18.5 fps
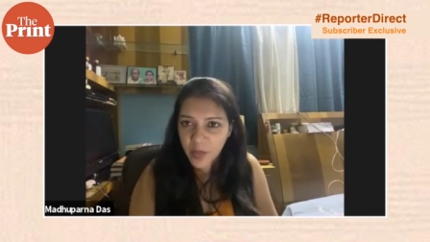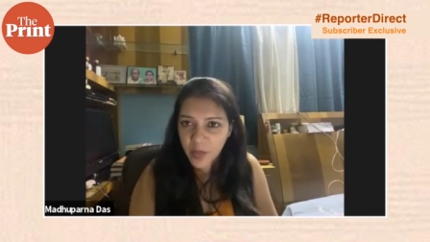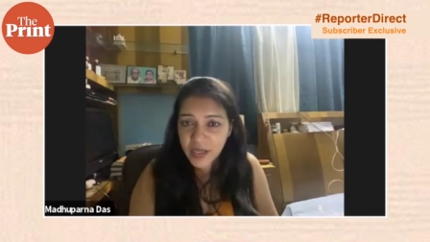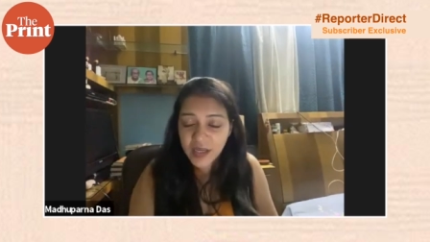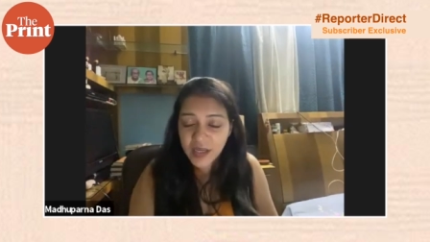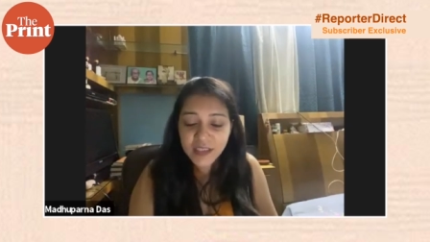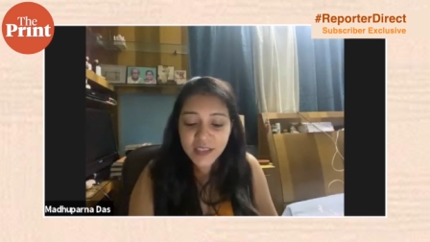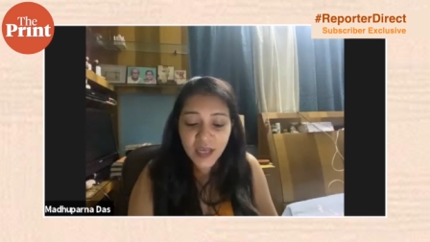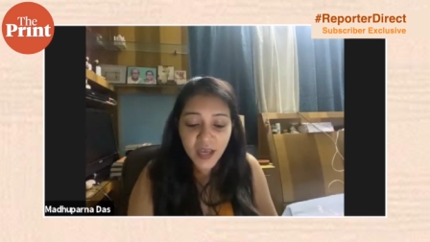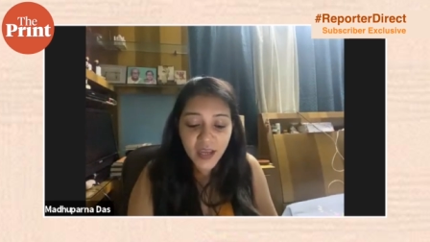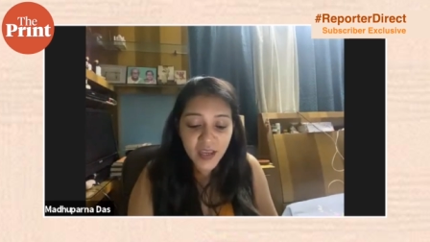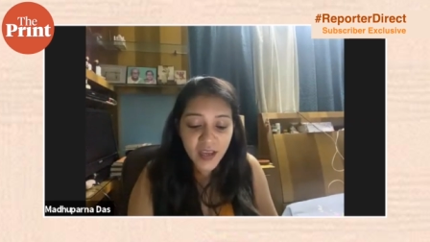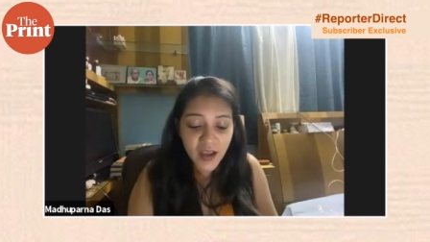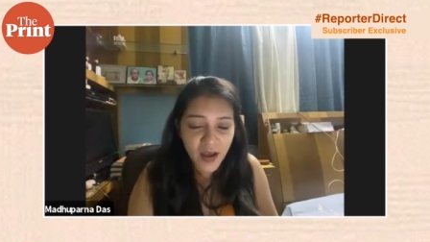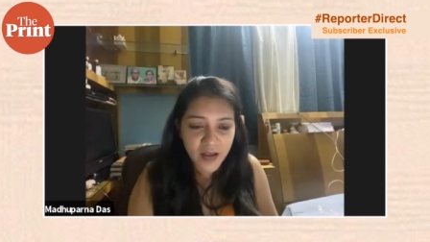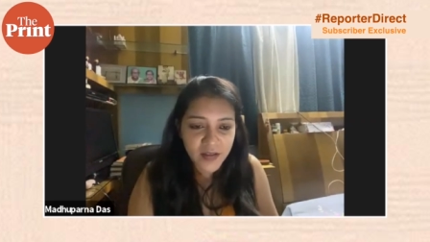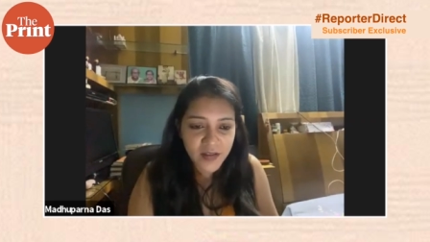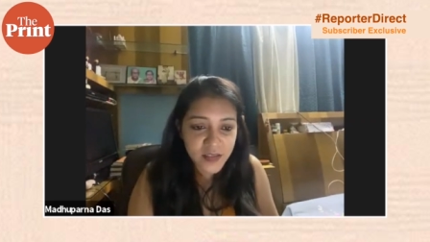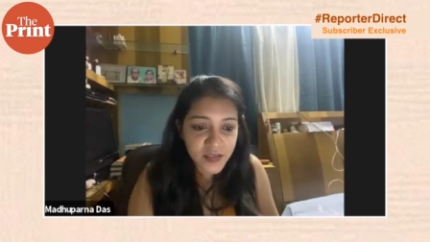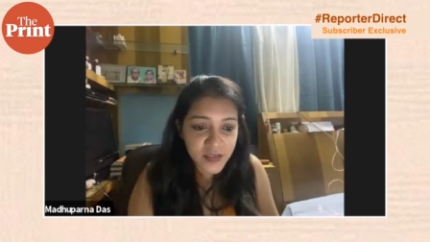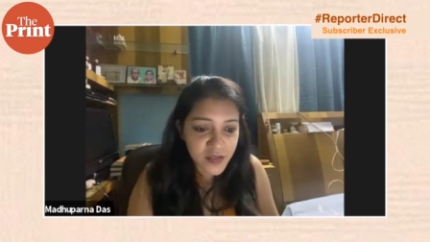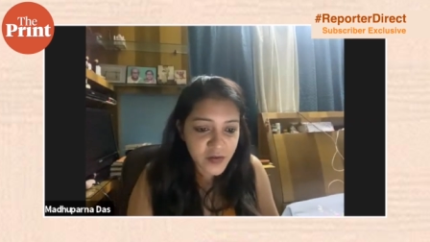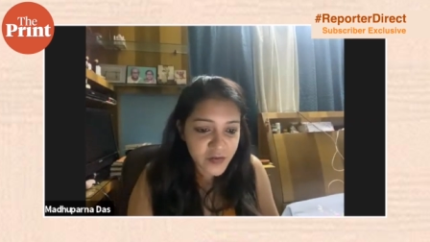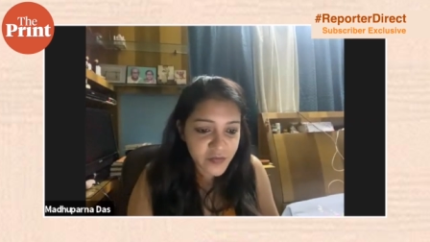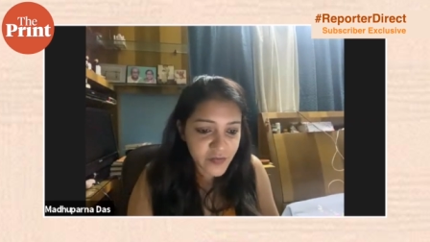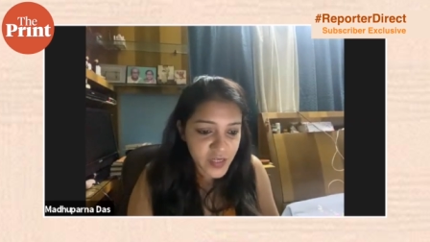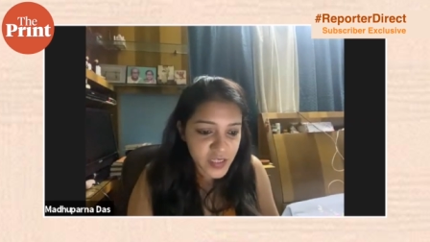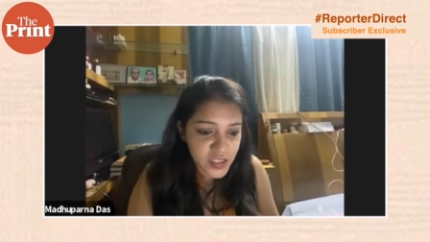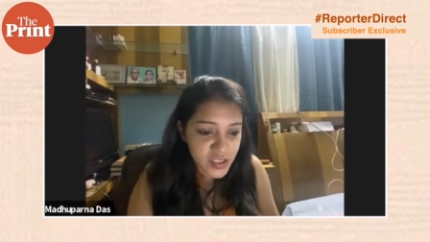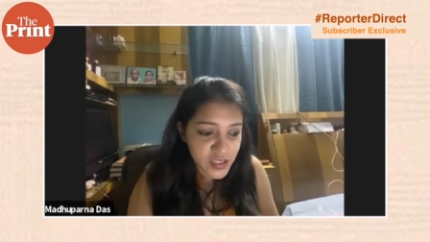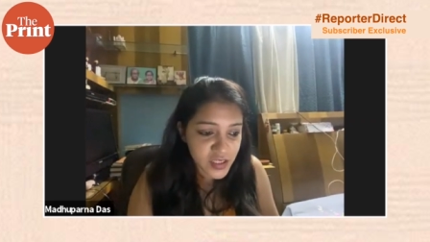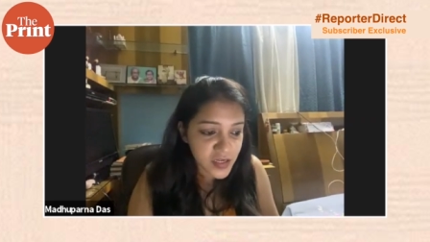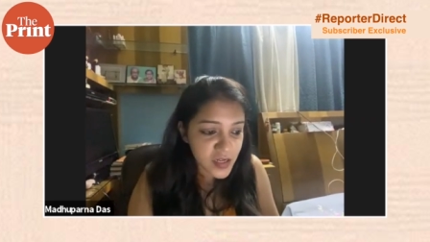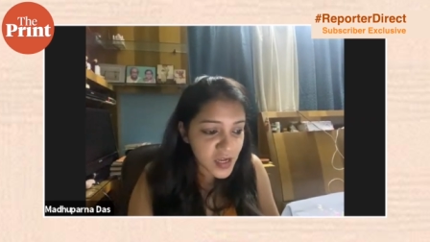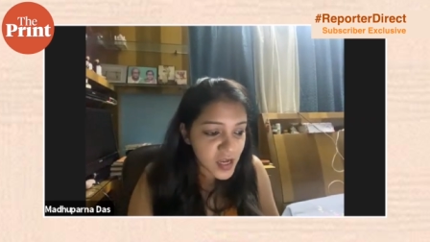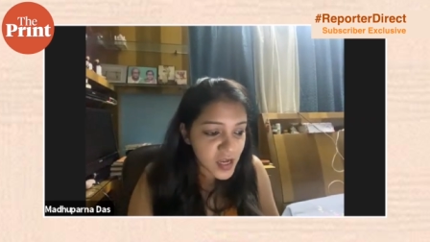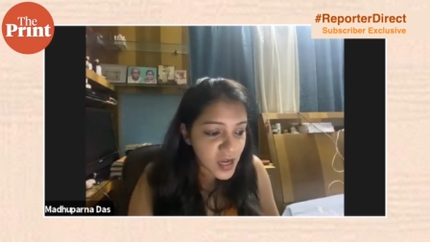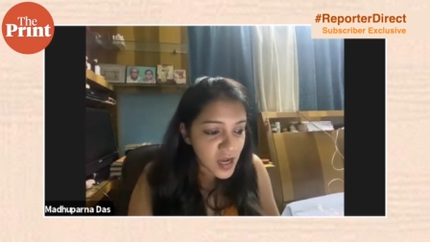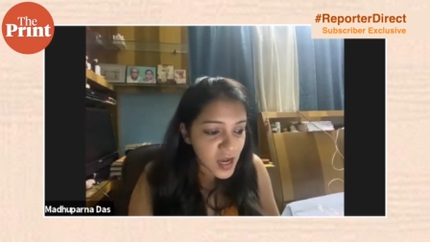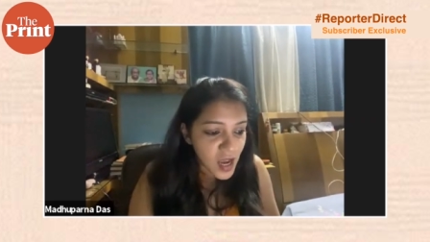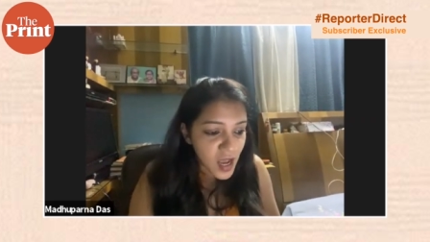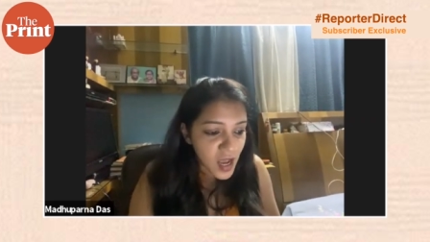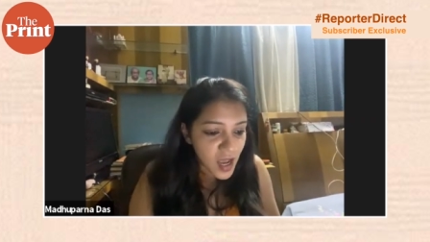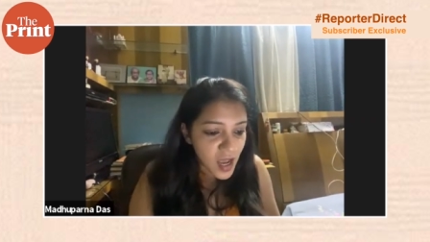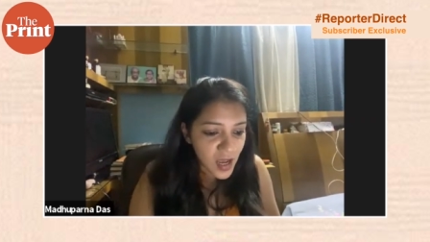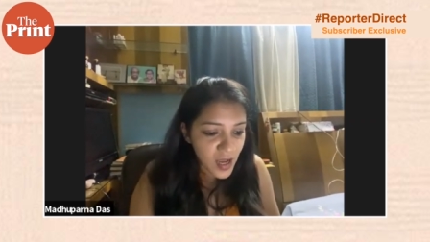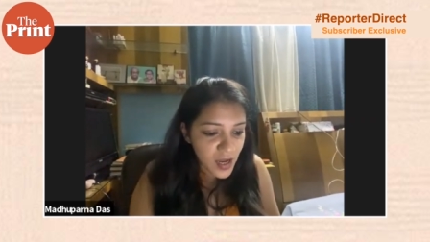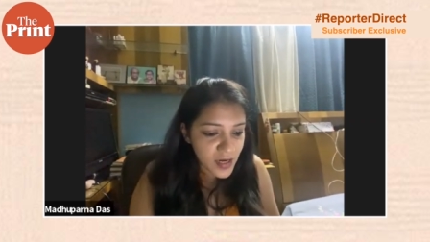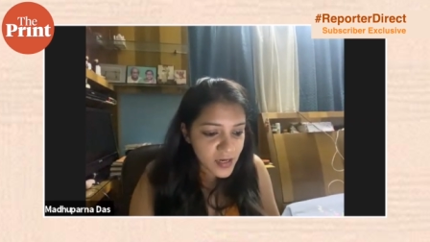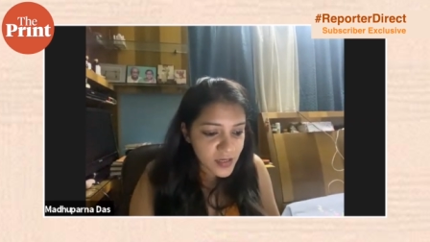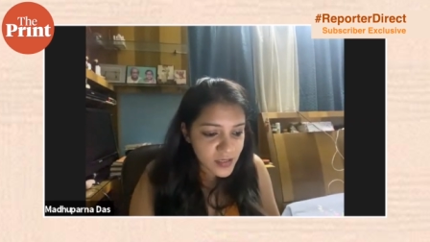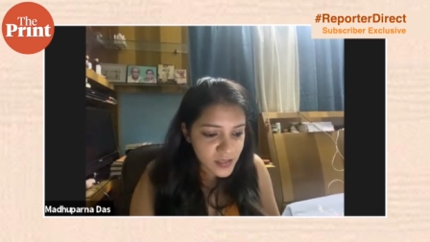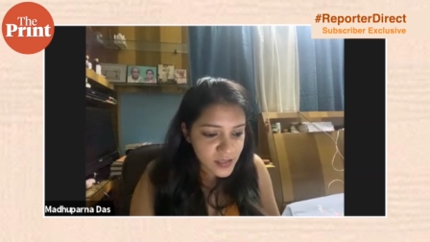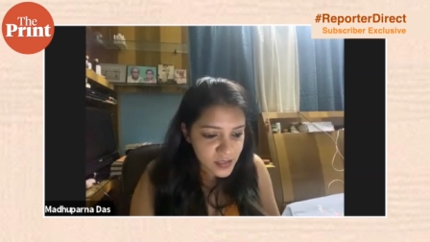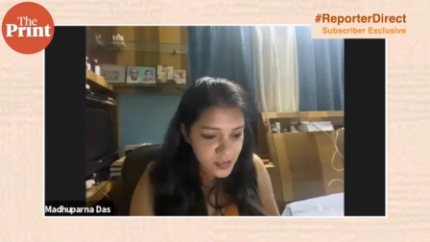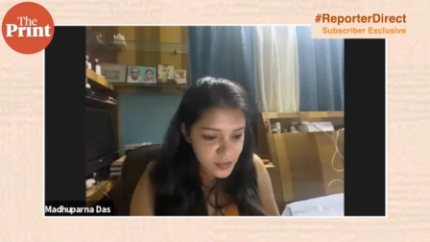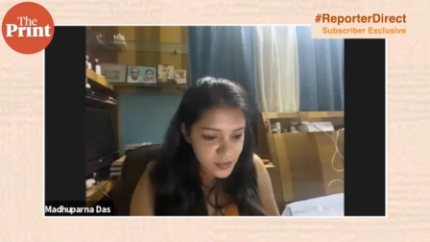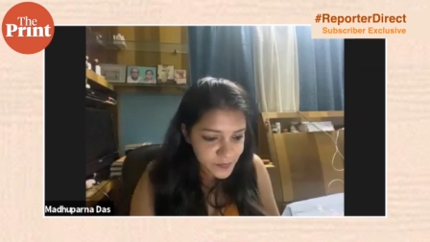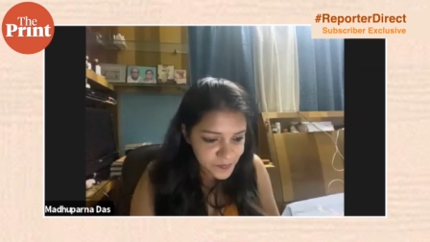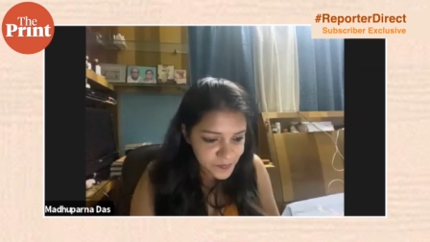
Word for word: I guess I answered your question, and